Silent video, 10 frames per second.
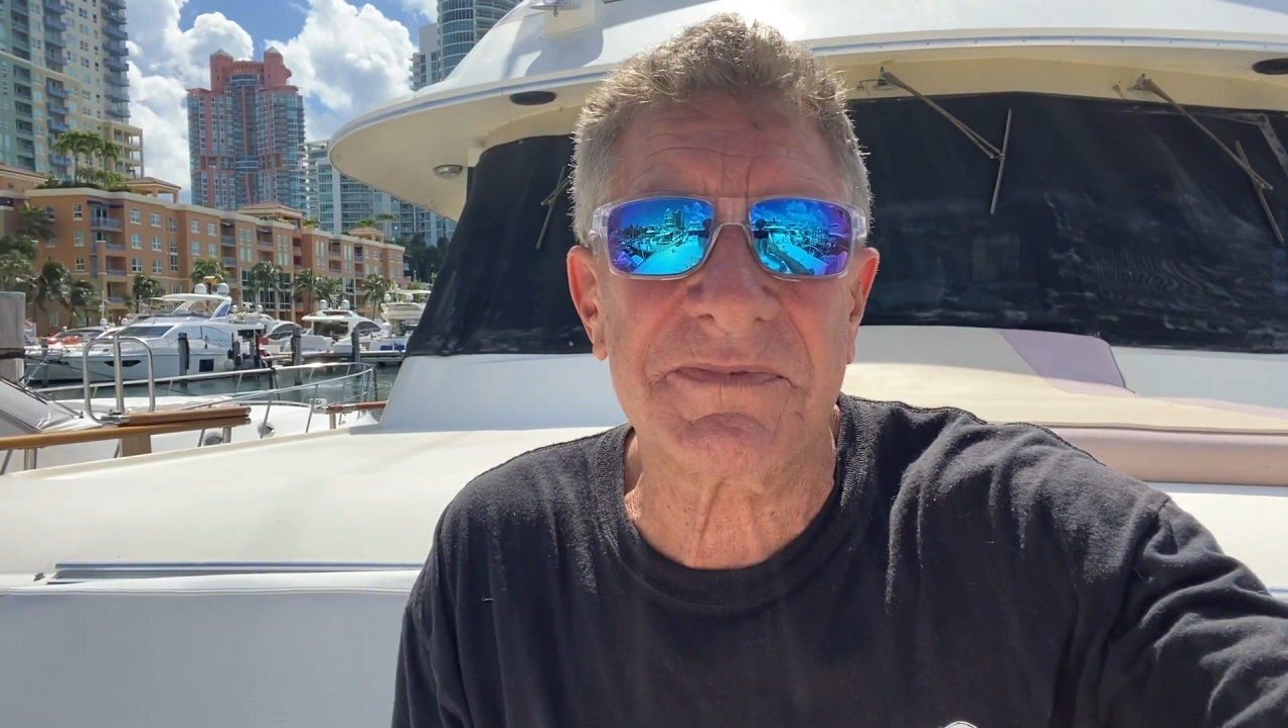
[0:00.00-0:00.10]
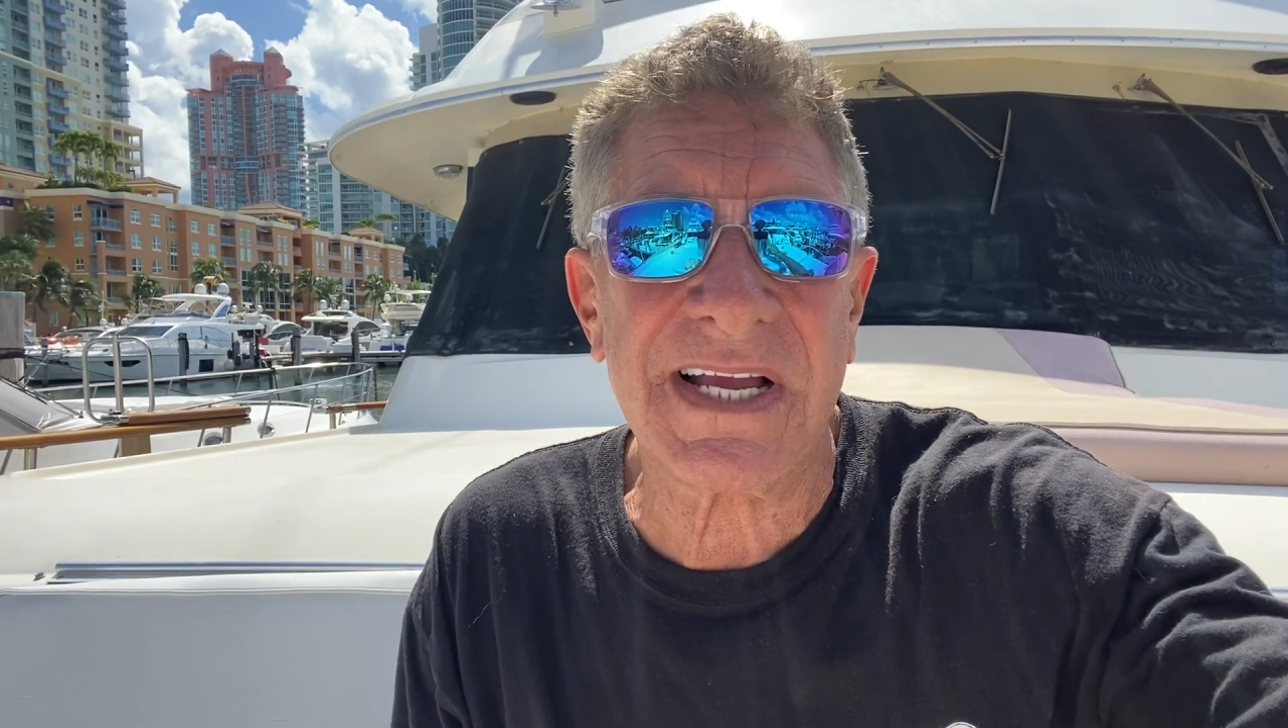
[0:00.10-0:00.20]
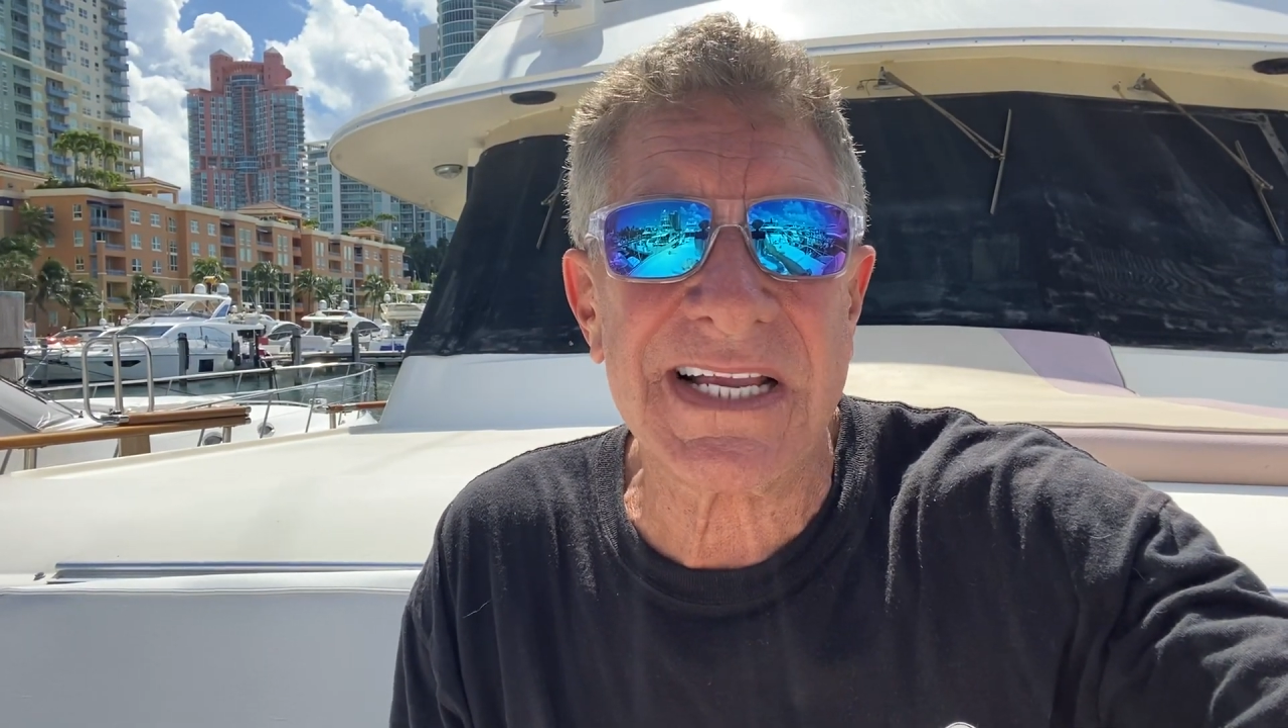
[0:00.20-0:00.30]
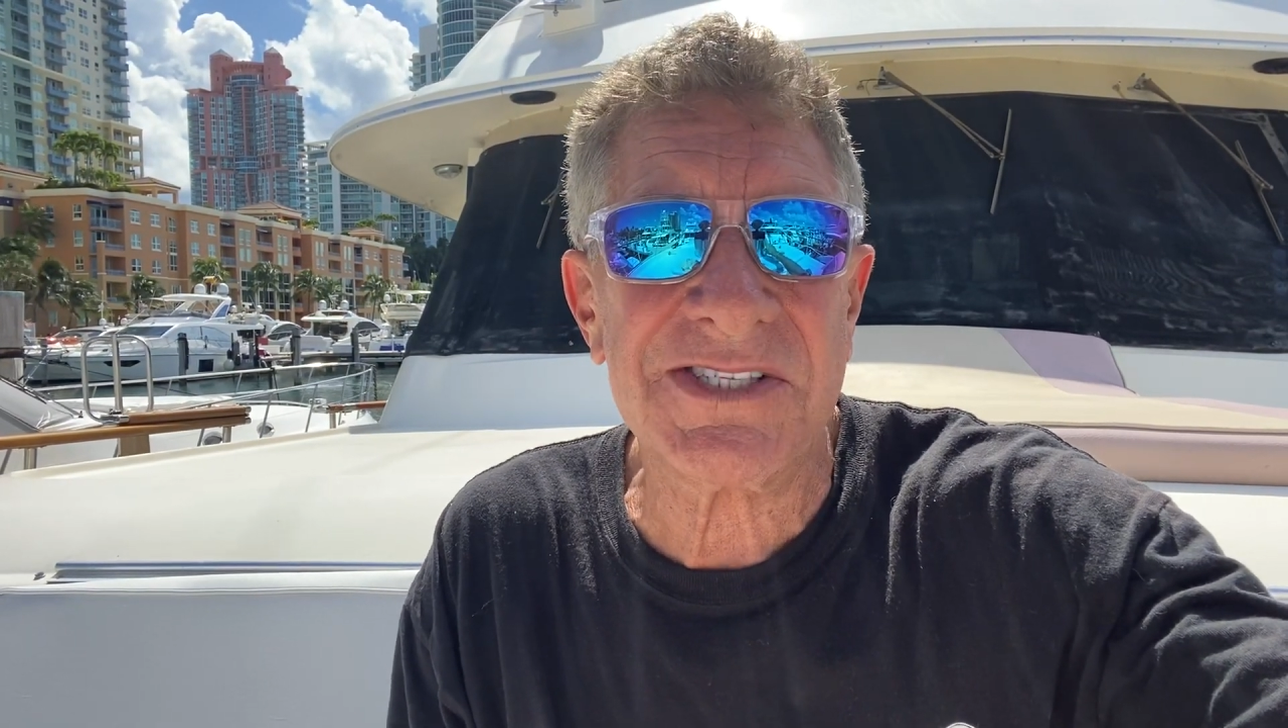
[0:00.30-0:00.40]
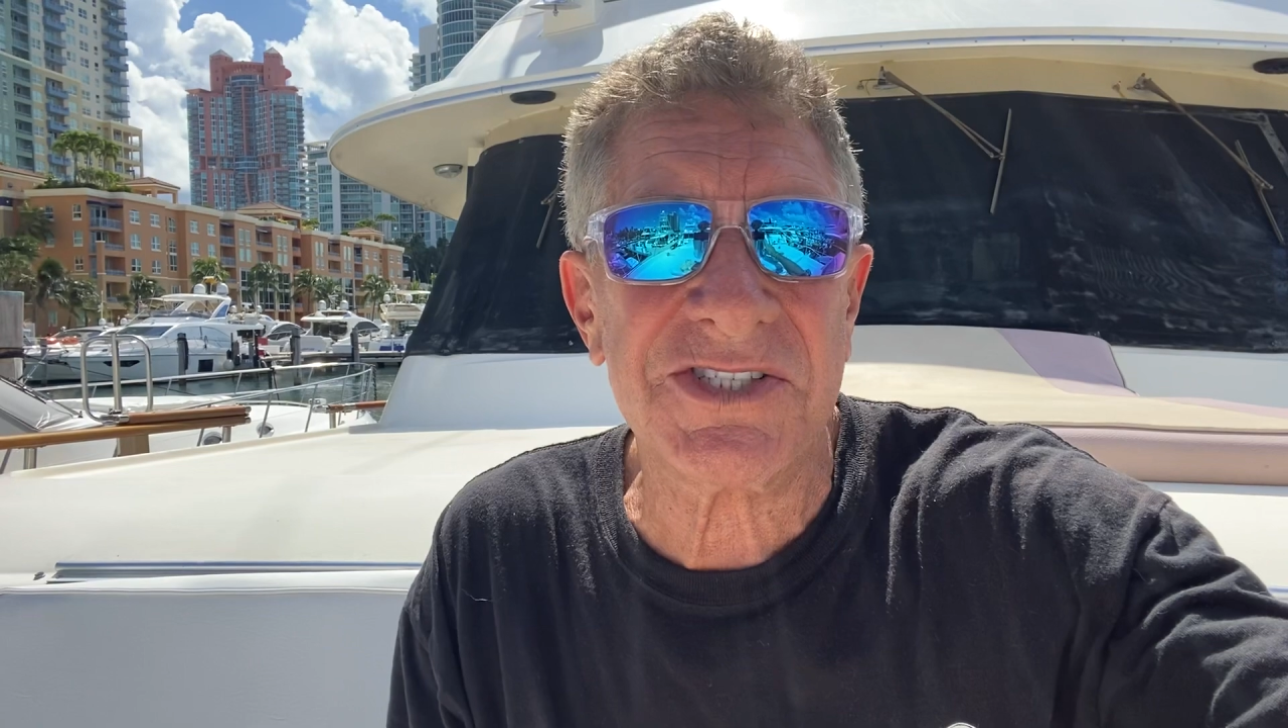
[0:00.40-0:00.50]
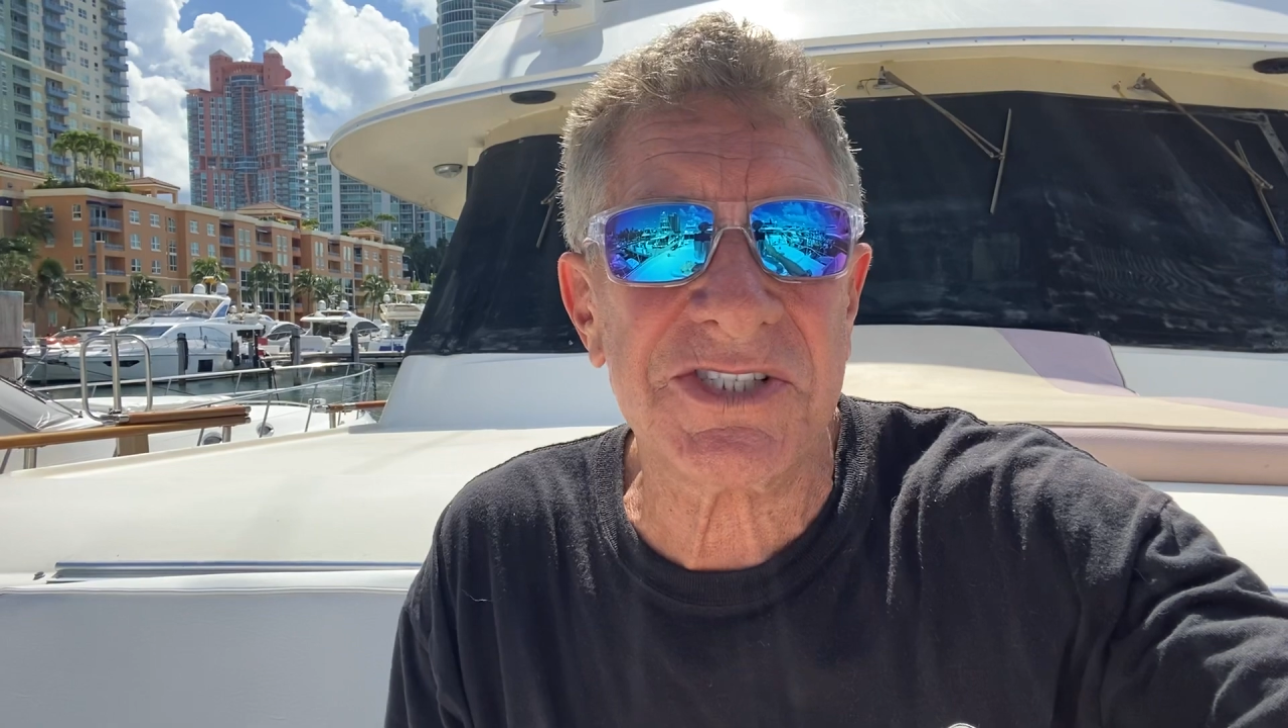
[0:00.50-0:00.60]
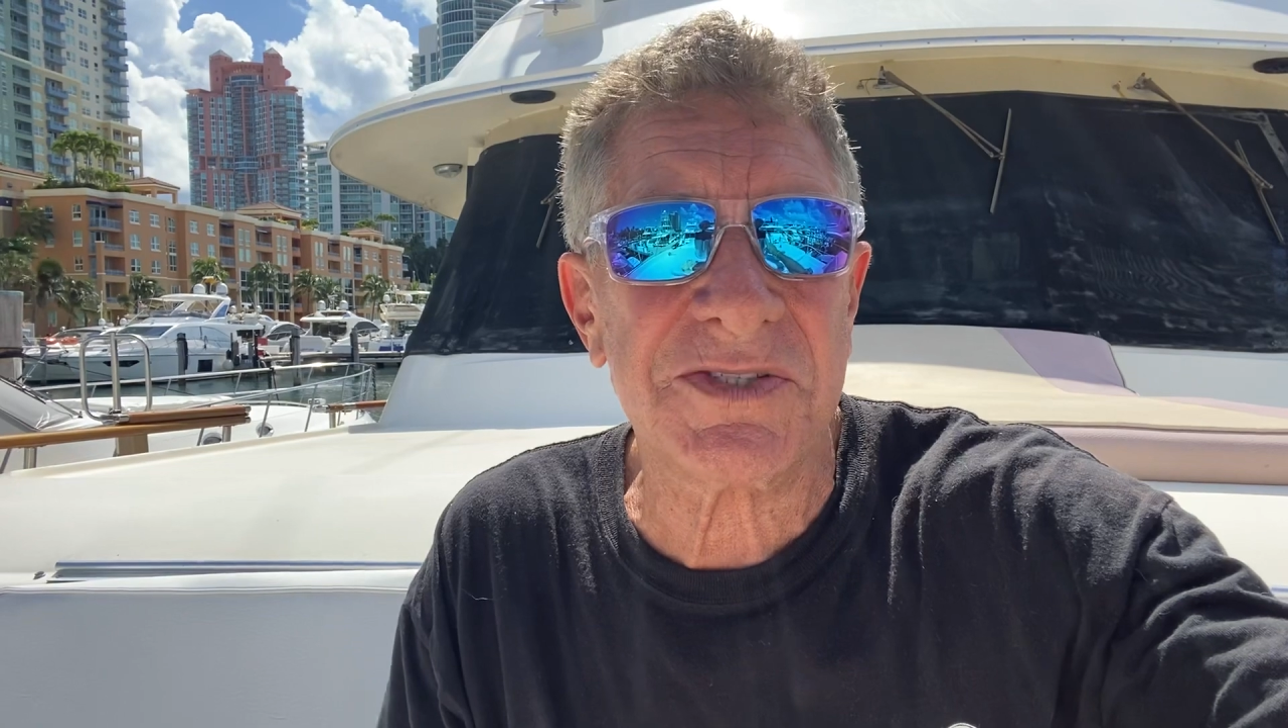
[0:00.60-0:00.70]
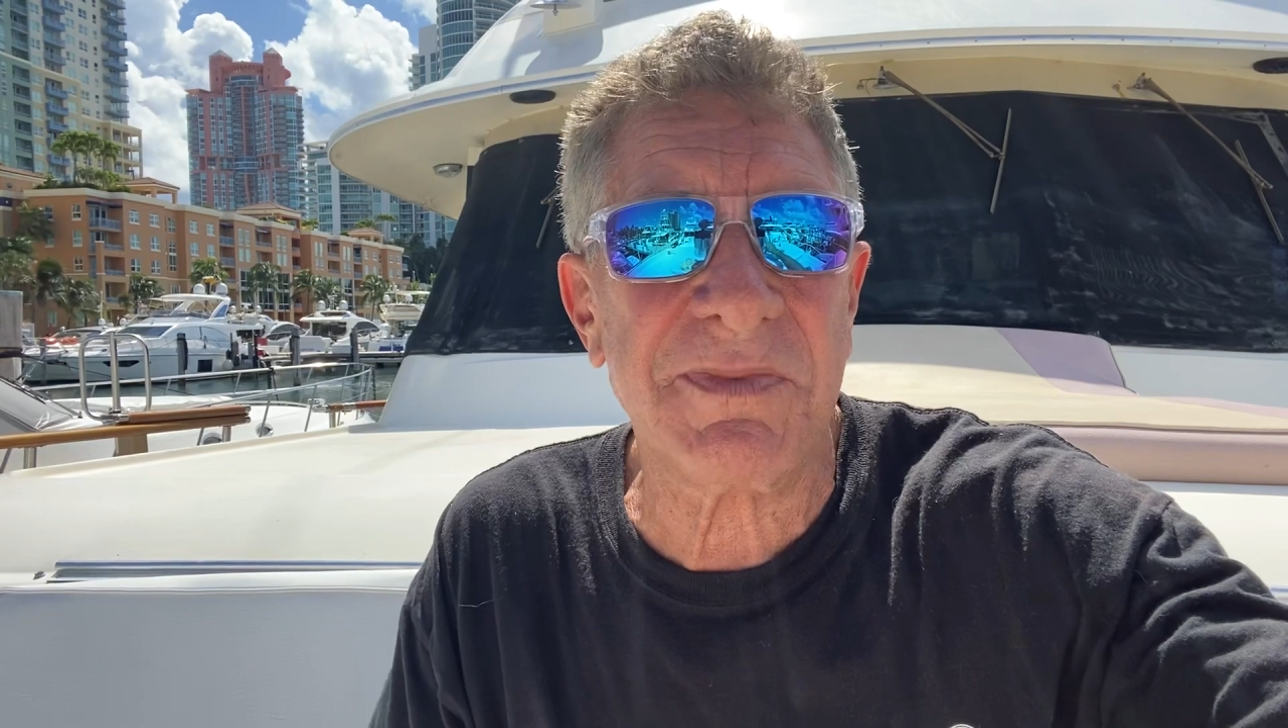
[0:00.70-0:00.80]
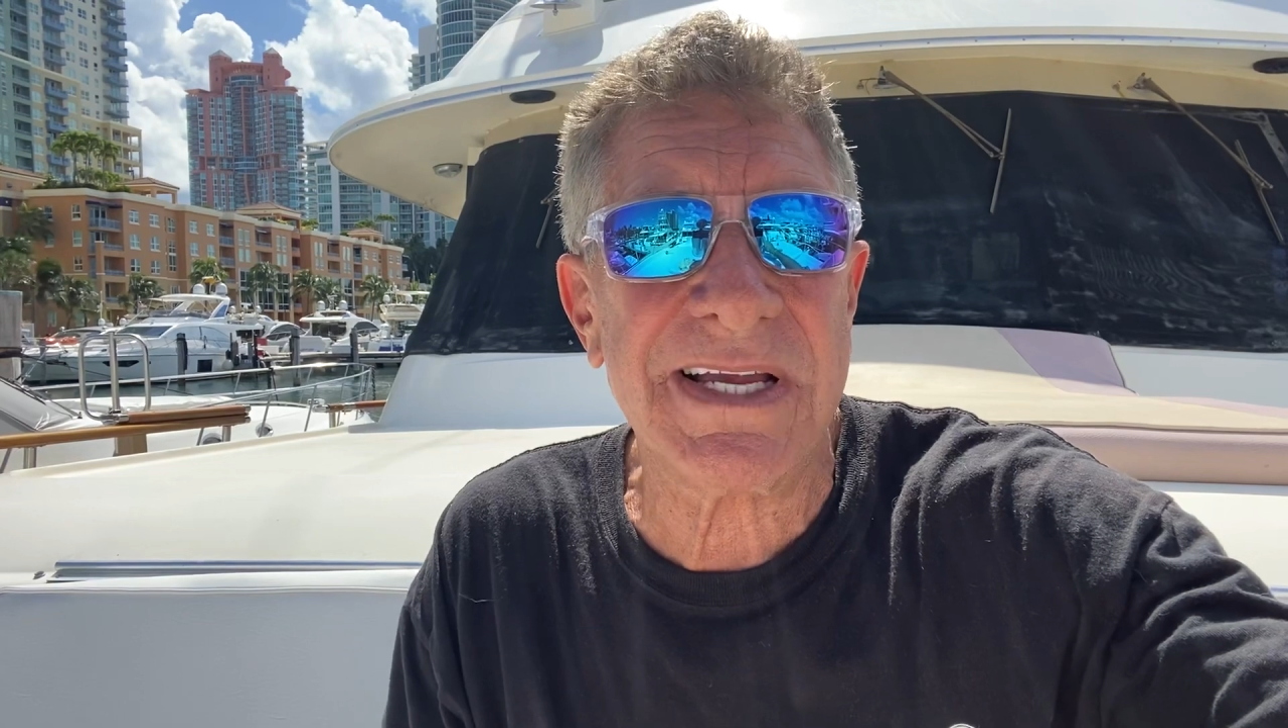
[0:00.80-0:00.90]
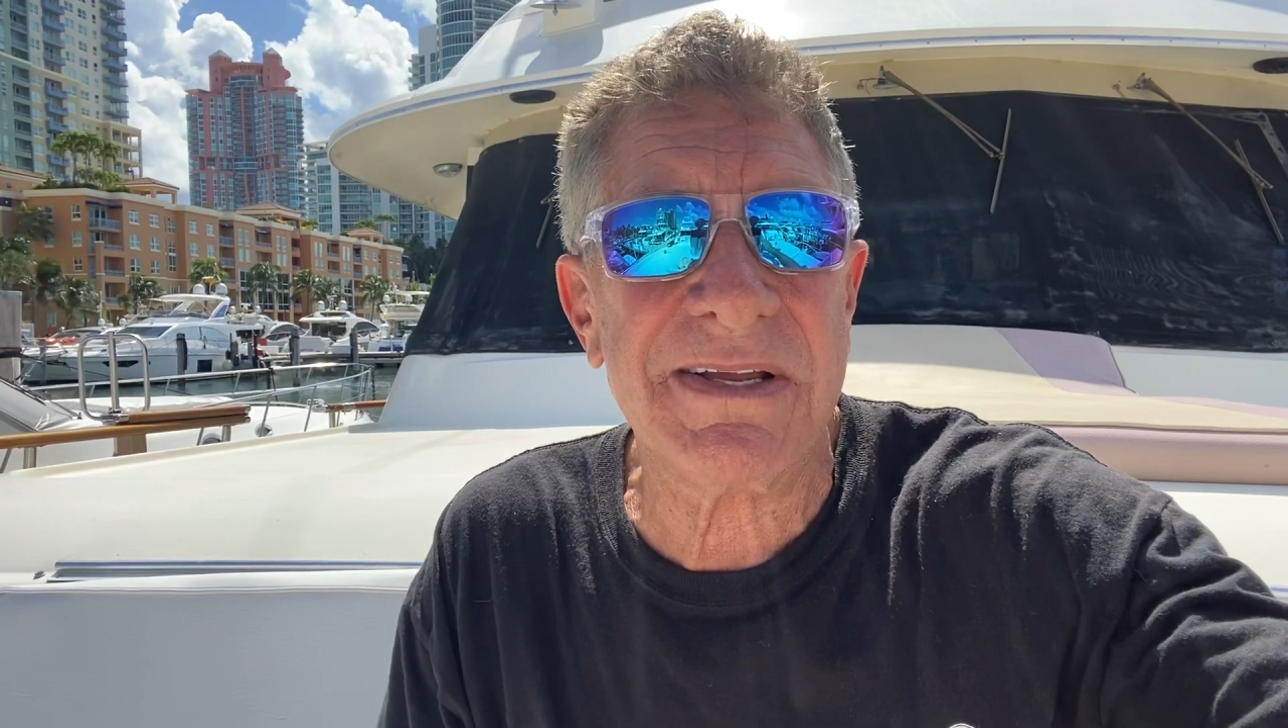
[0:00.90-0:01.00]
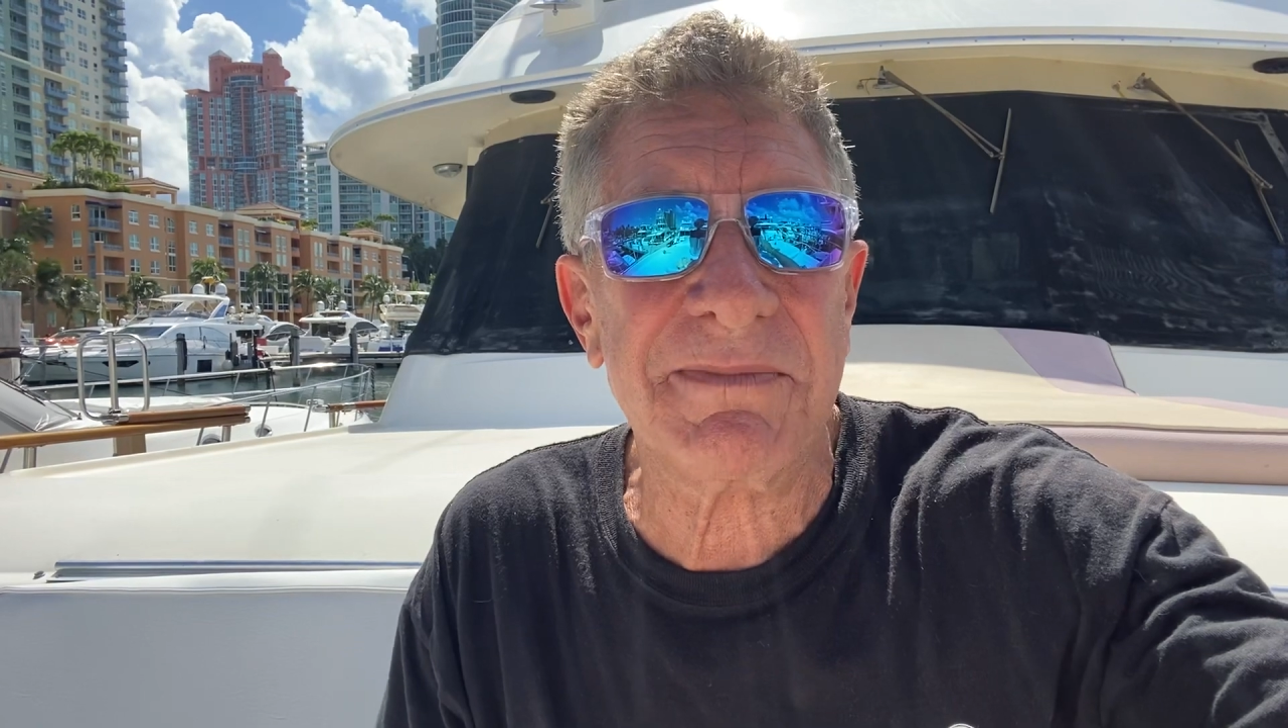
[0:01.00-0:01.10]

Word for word: I guess just my,